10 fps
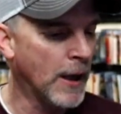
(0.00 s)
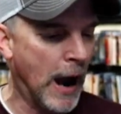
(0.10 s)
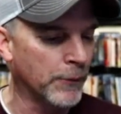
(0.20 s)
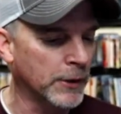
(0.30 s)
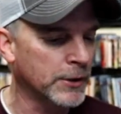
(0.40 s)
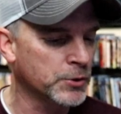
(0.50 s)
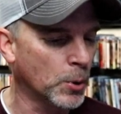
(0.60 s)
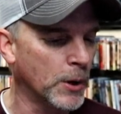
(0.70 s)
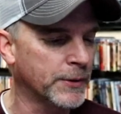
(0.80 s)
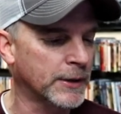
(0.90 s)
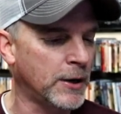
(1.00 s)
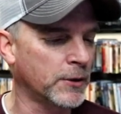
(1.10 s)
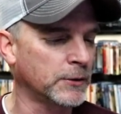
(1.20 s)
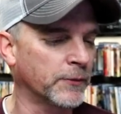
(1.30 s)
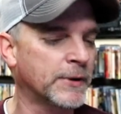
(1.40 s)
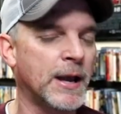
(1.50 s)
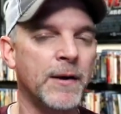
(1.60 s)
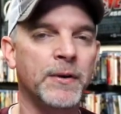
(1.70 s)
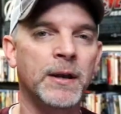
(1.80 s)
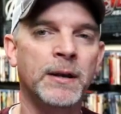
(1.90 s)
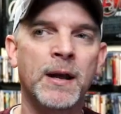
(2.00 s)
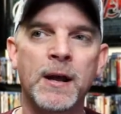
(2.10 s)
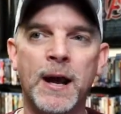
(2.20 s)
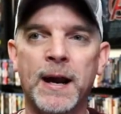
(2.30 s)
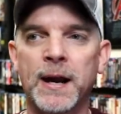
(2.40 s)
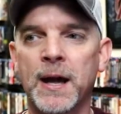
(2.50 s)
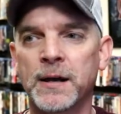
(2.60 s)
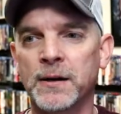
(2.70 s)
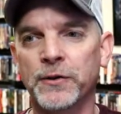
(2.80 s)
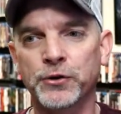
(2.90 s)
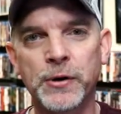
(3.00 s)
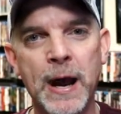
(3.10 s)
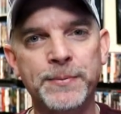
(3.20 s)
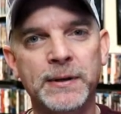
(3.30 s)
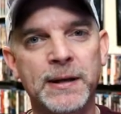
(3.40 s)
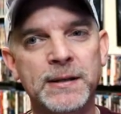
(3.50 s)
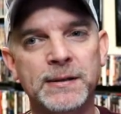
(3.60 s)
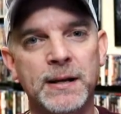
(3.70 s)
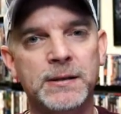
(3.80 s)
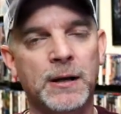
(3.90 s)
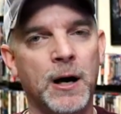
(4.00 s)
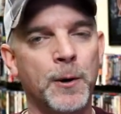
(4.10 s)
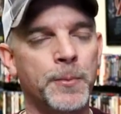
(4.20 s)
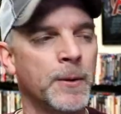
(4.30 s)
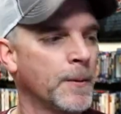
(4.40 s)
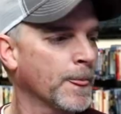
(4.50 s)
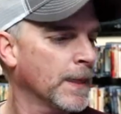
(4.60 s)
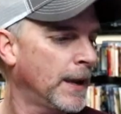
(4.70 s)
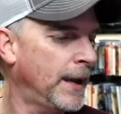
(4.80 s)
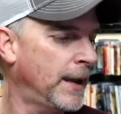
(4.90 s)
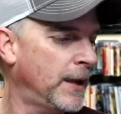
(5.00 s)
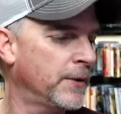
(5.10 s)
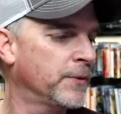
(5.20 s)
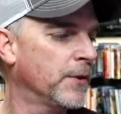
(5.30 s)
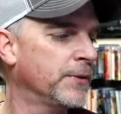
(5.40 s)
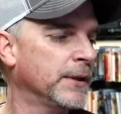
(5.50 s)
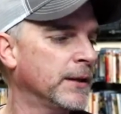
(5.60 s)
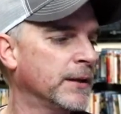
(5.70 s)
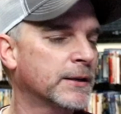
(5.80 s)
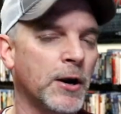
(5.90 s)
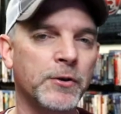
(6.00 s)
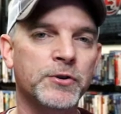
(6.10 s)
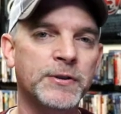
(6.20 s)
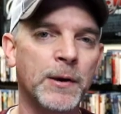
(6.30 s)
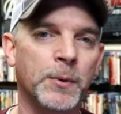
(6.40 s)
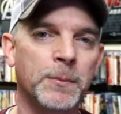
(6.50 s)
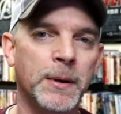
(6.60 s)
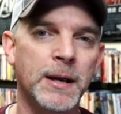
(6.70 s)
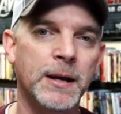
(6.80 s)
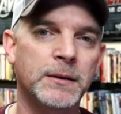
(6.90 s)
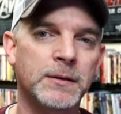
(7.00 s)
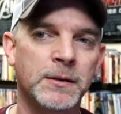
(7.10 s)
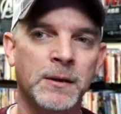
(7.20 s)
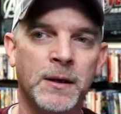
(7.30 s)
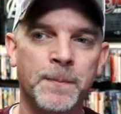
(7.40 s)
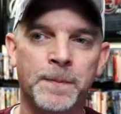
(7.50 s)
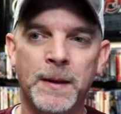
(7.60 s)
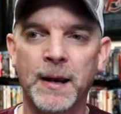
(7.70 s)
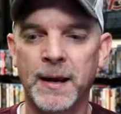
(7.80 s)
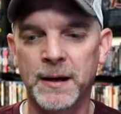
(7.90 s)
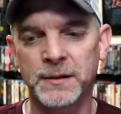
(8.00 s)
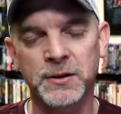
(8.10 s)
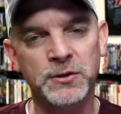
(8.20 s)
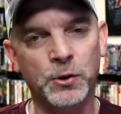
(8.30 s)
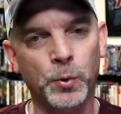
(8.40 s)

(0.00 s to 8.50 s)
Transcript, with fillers: I really enjoyed the character of Kevin and the traps that he sets up and the characters that we meet and just the